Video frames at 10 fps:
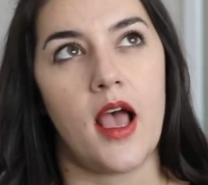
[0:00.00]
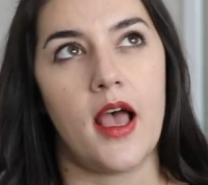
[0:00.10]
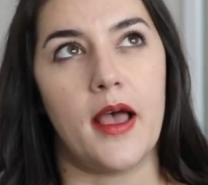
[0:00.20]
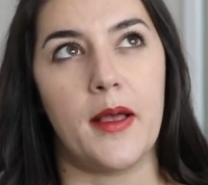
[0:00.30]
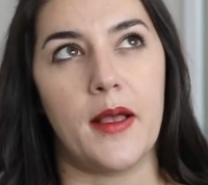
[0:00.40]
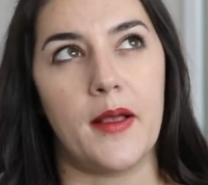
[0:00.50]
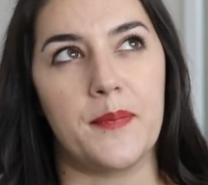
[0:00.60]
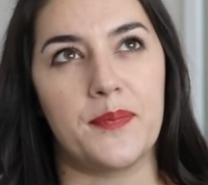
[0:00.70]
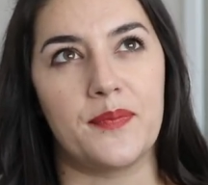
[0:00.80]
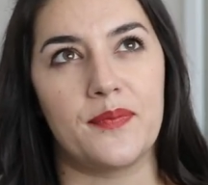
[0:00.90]

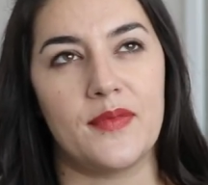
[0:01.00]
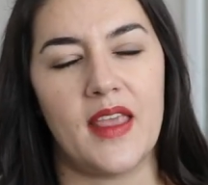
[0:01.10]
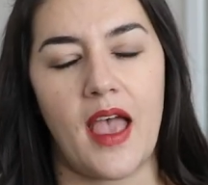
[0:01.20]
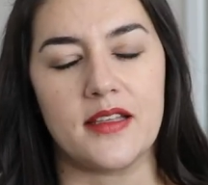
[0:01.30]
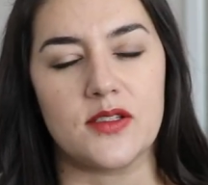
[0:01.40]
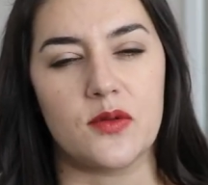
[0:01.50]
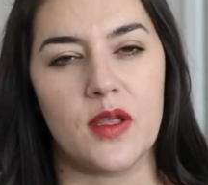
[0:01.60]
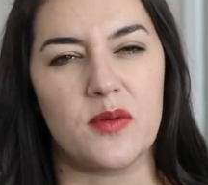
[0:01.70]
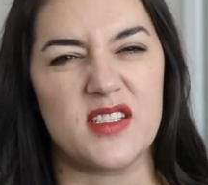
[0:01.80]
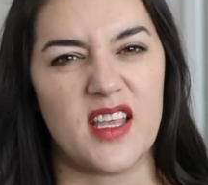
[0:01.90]
yeah, so
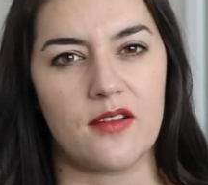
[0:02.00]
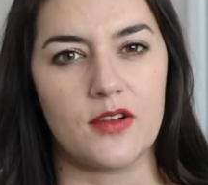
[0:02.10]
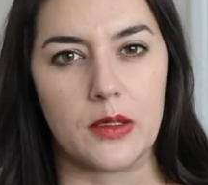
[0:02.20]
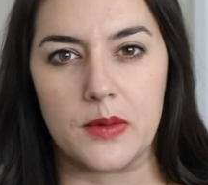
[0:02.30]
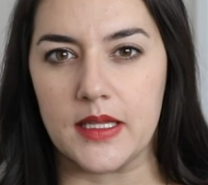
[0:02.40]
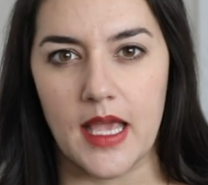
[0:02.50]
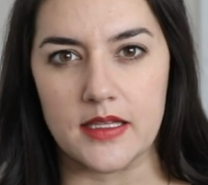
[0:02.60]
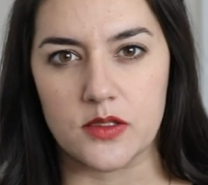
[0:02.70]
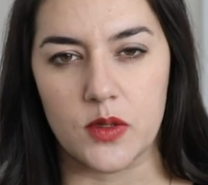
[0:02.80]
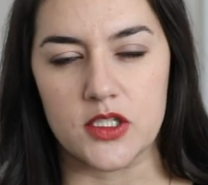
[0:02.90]
they were just like frequently
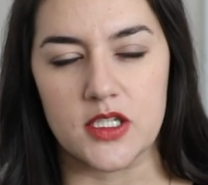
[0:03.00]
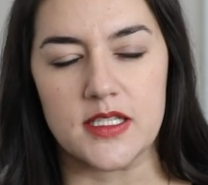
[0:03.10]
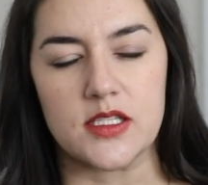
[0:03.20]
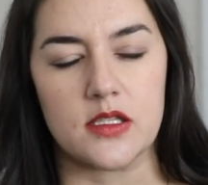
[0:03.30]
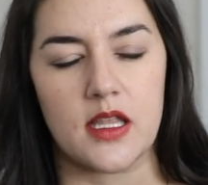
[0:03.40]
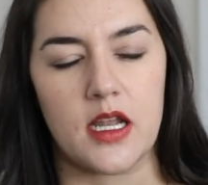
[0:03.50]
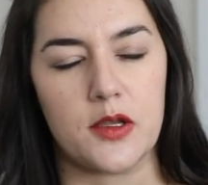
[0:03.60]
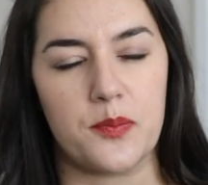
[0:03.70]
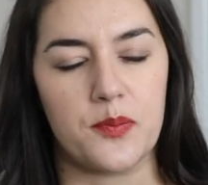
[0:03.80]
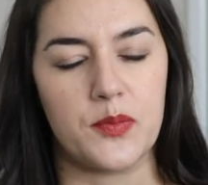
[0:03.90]
asked questions that
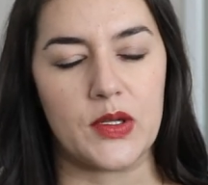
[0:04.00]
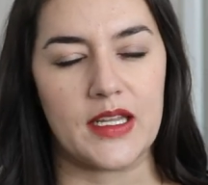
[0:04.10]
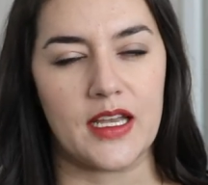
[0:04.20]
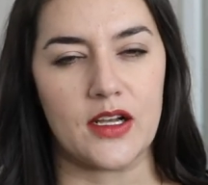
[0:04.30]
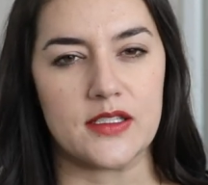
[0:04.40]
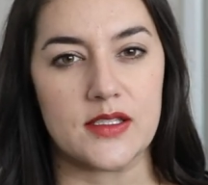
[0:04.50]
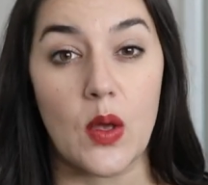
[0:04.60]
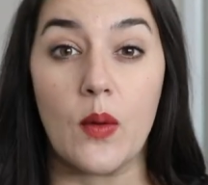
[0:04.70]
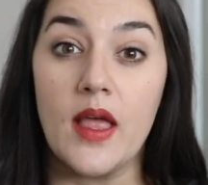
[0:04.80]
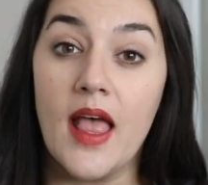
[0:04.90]
I put in here.
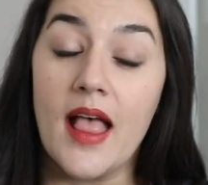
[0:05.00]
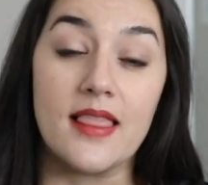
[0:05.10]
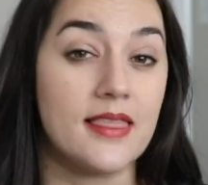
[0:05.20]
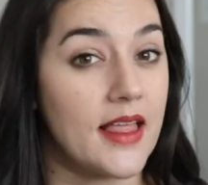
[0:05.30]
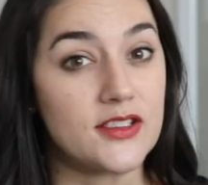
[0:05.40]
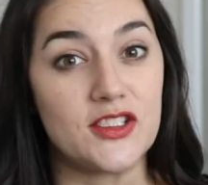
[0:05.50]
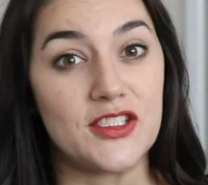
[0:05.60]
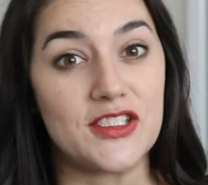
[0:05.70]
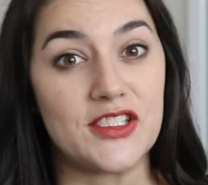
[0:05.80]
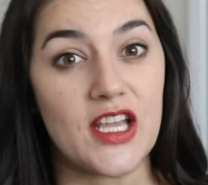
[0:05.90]
So let's
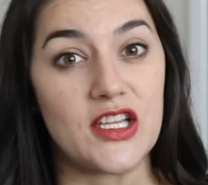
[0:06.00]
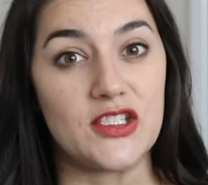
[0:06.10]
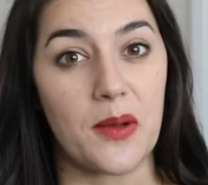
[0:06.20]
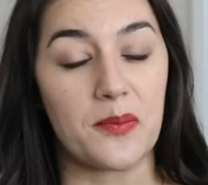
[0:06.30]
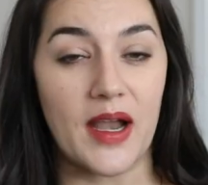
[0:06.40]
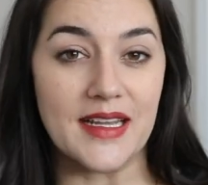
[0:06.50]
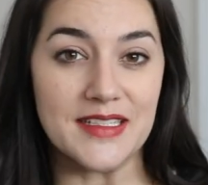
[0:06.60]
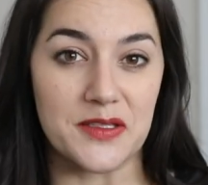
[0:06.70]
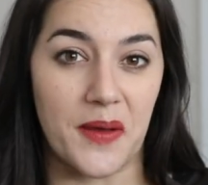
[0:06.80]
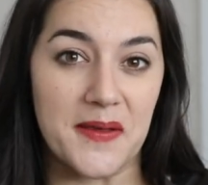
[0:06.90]
just jump right into